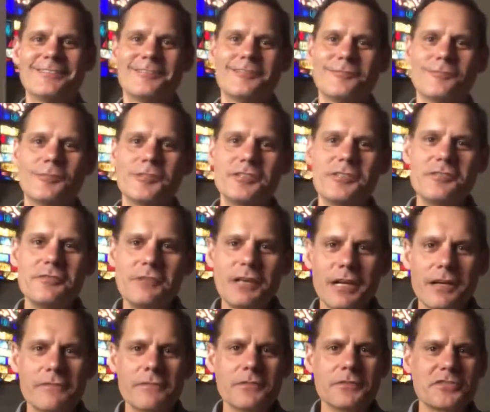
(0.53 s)
Would you
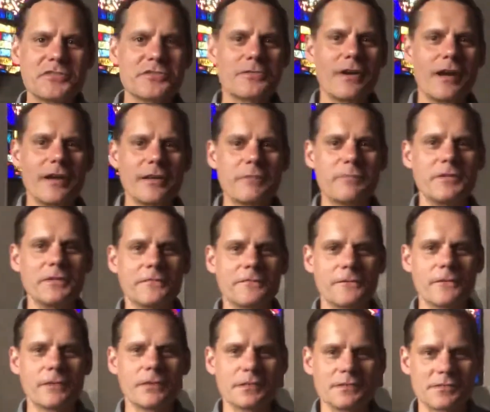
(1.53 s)
ever try to be
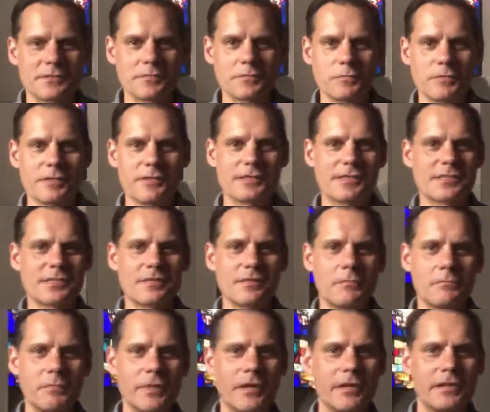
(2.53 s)
friends with
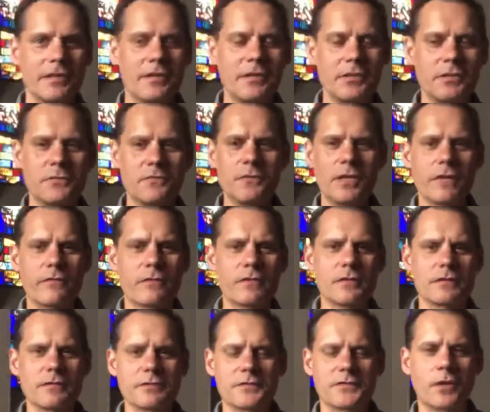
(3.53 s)
somebody that you've
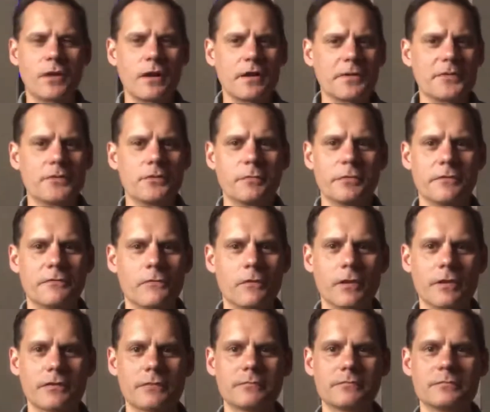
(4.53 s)
never talked to
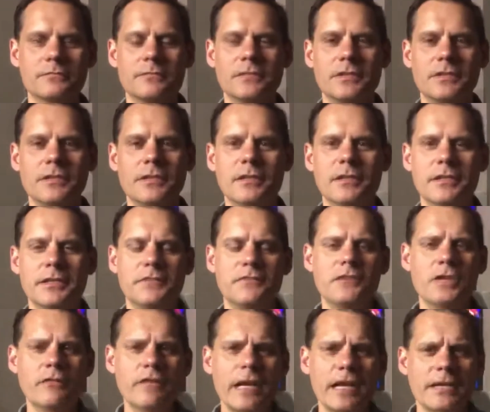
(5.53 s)
before? Like you've
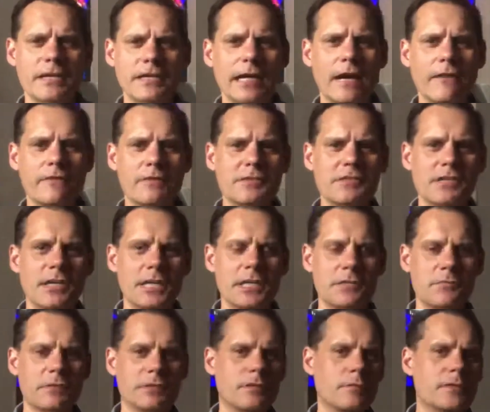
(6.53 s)
never had a
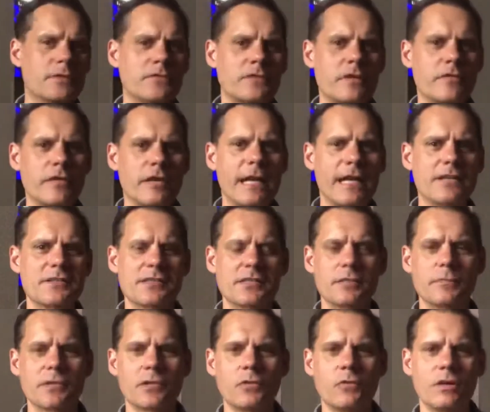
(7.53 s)
conversation with them, you've never asked
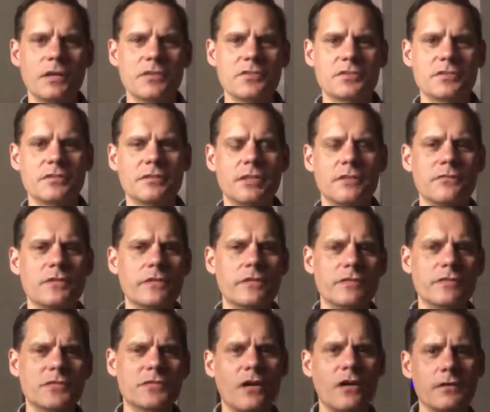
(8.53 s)
them a question, they've
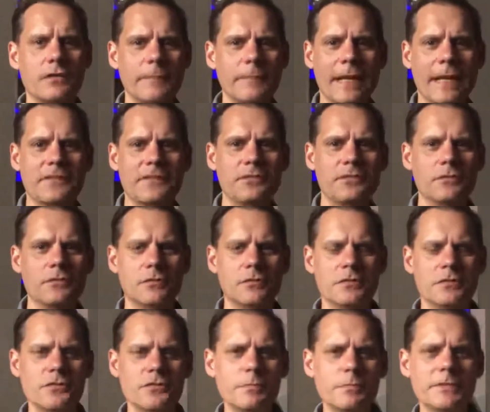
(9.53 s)
never talked back to you.
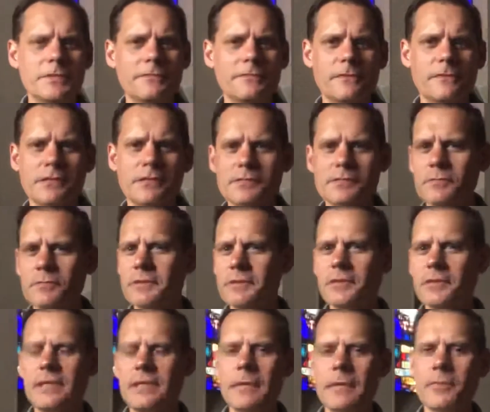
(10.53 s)
Could you be friends with
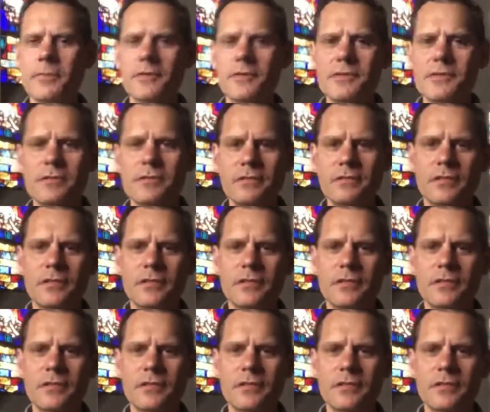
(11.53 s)
that person?